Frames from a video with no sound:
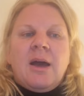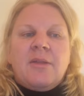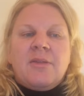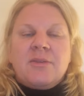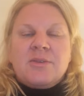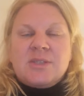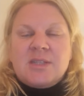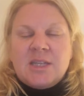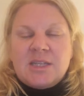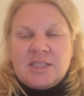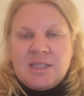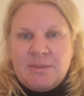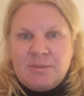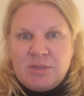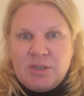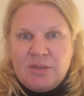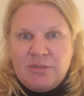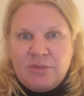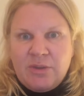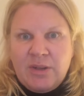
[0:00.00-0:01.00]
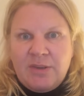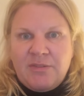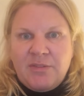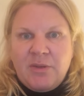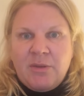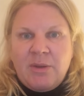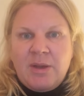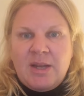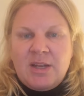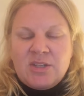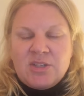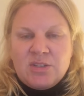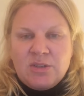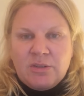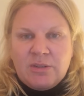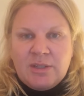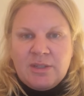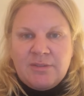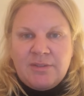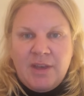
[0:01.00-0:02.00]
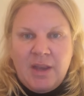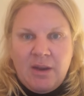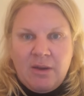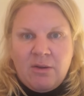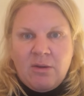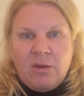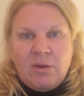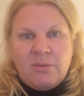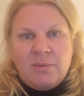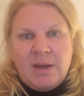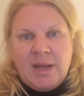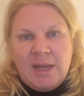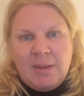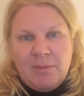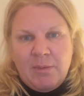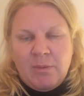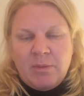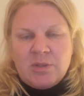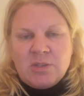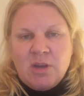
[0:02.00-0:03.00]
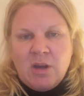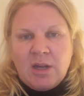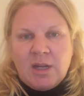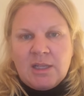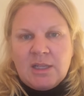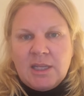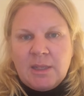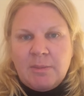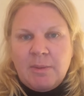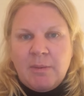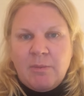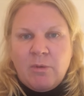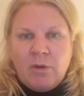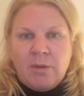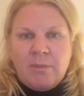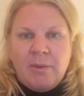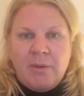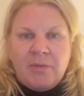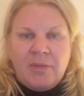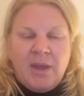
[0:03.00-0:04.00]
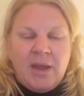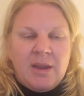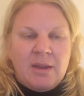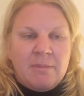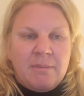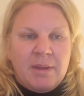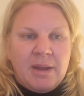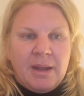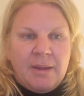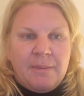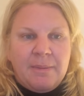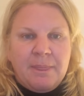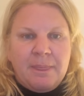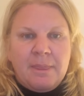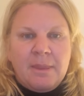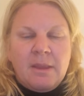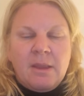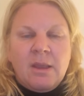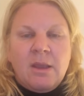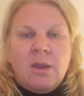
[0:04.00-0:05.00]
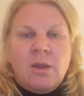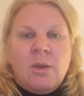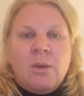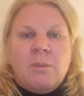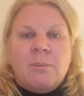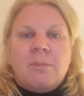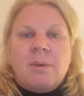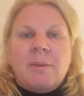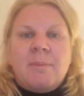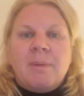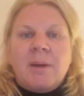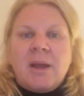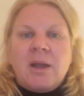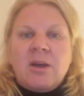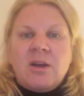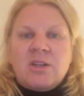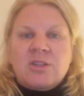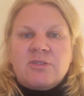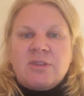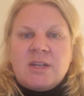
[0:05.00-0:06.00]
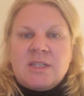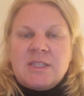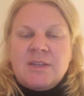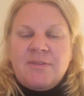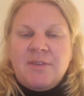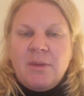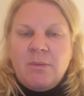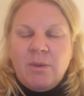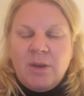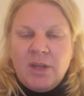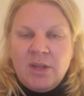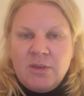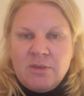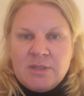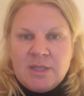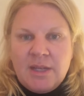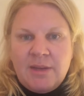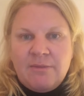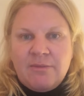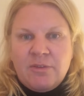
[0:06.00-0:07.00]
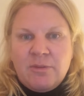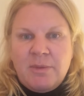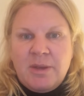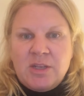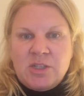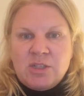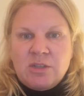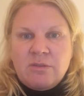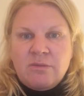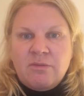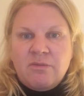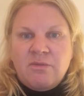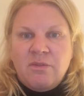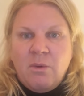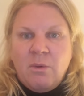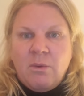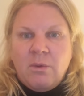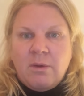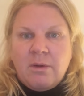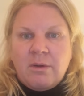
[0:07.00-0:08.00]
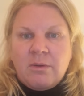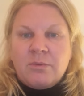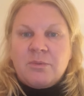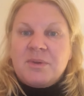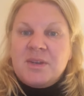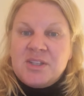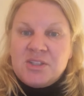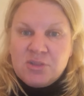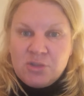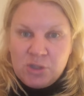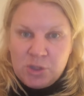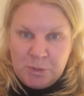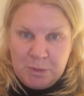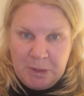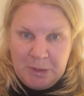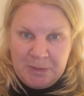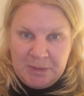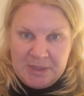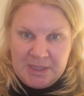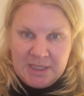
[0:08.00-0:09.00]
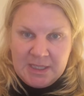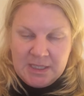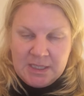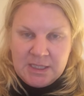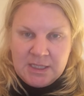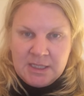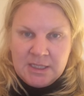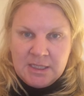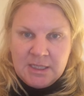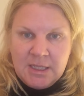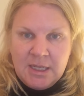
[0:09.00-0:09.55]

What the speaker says: There's an exemption for if they're in a circle of care already, but we'll talk a little bit more about that in a minute. But by contrast, if they want to use that information for research purposes,